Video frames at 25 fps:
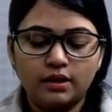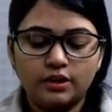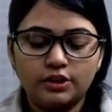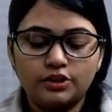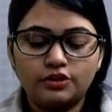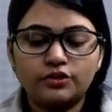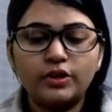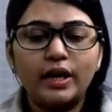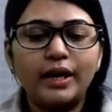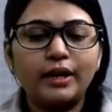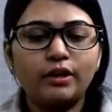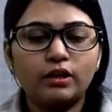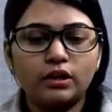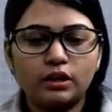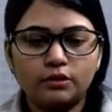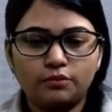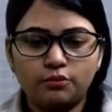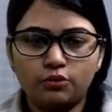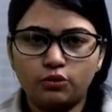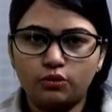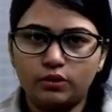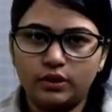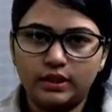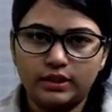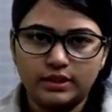triangular
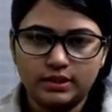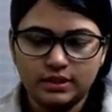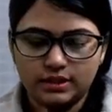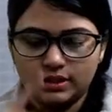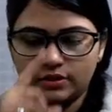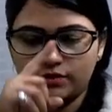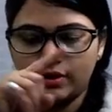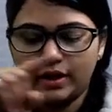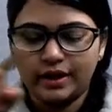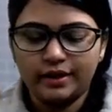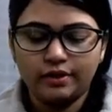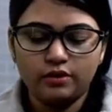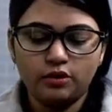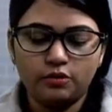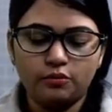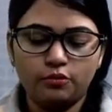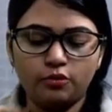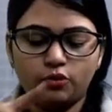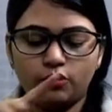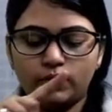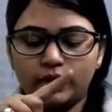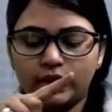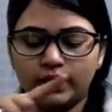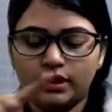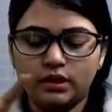bone. It's a triangular
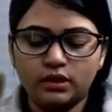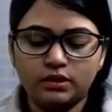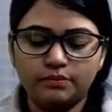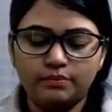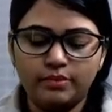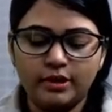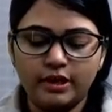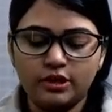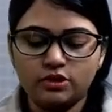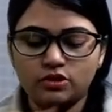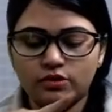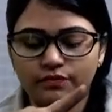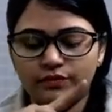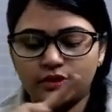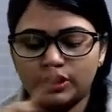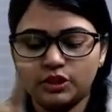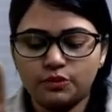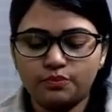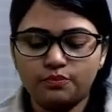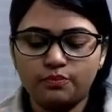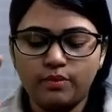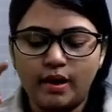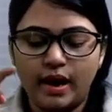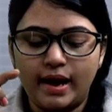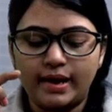bone at the base of the
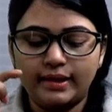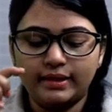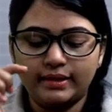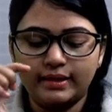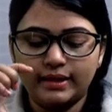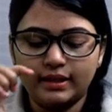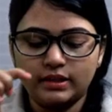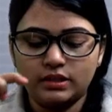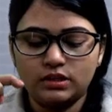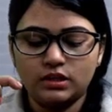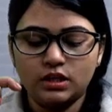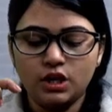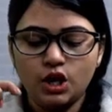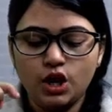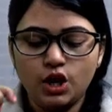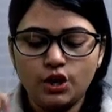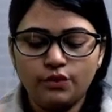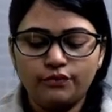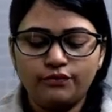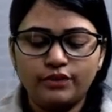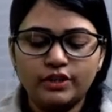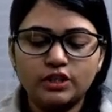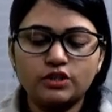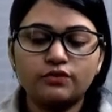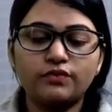spine that
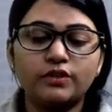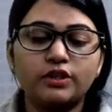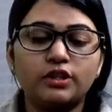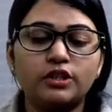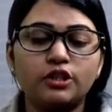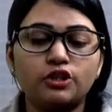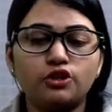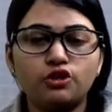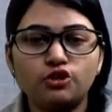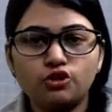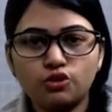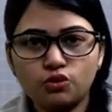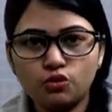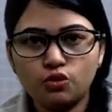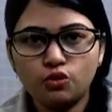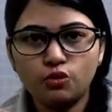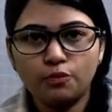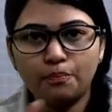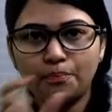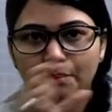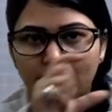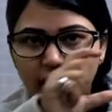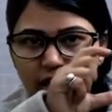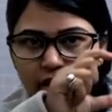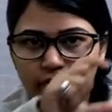fits with the
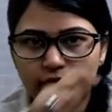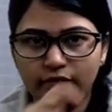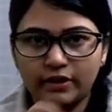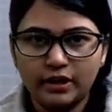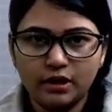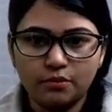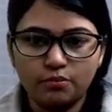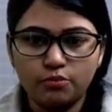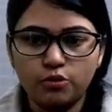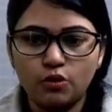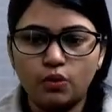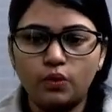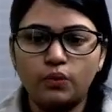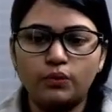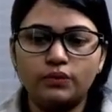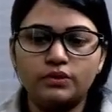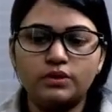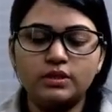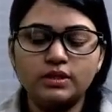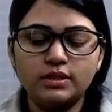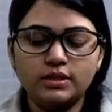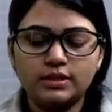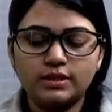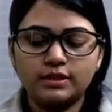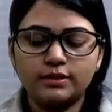2 pelvic
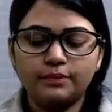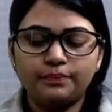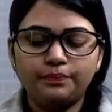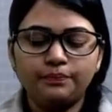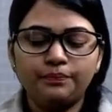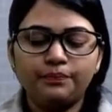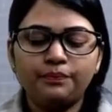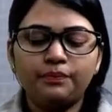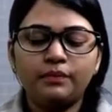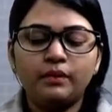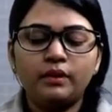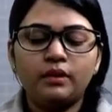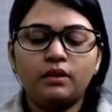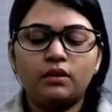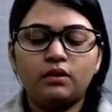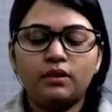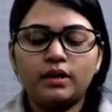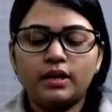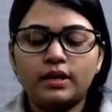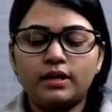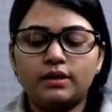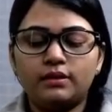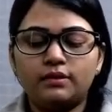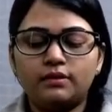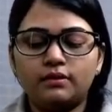bones.
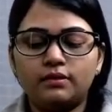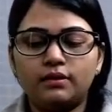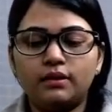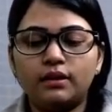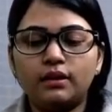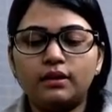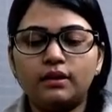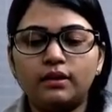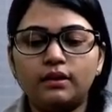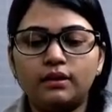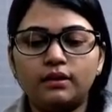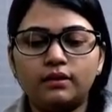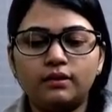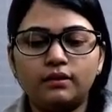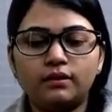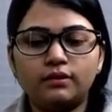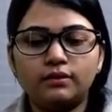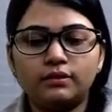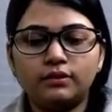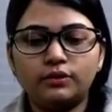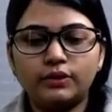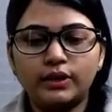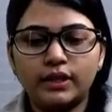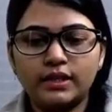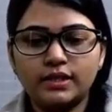Okay,
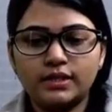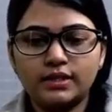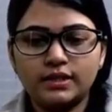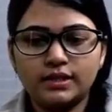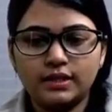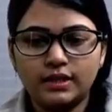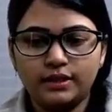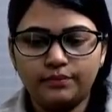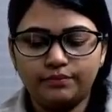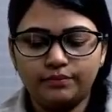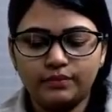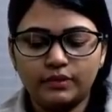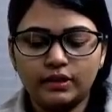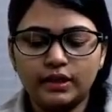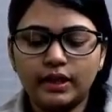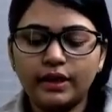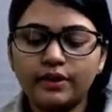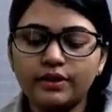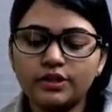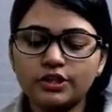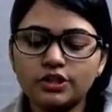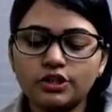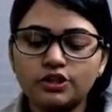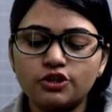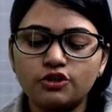you can see there
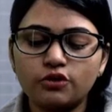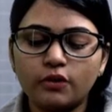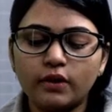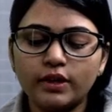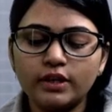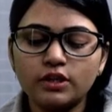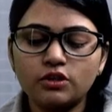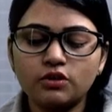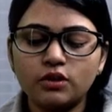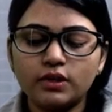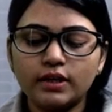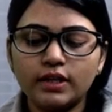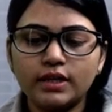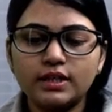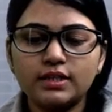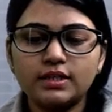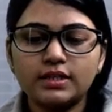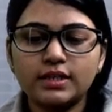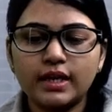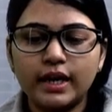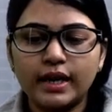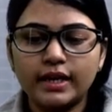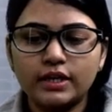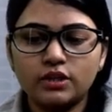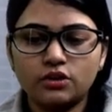is a joint on each
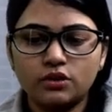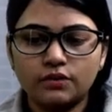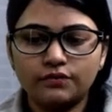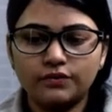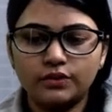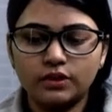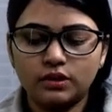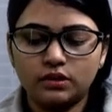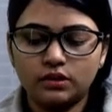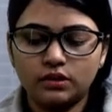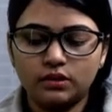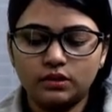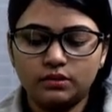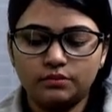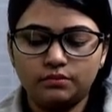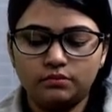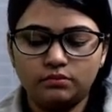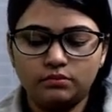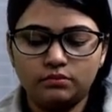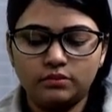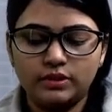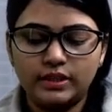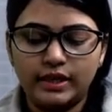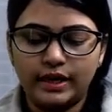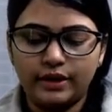side of the
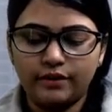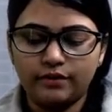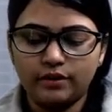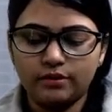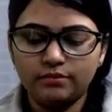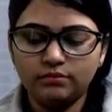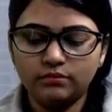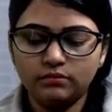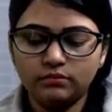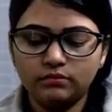sacrum